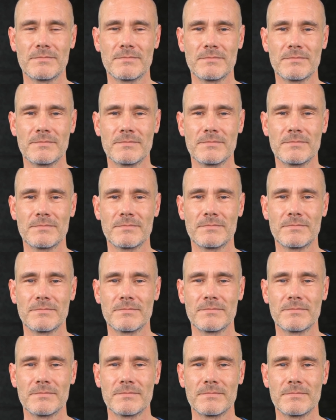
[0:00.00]

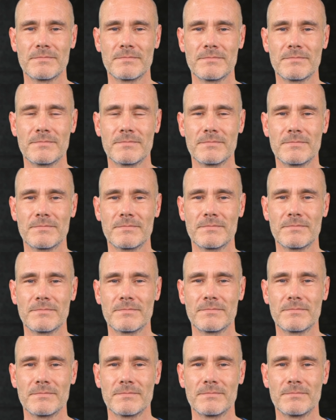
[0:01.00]

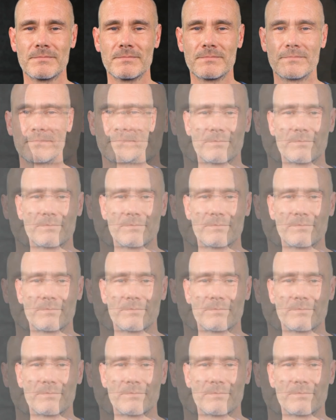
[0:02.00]
No one is speaking in this clip.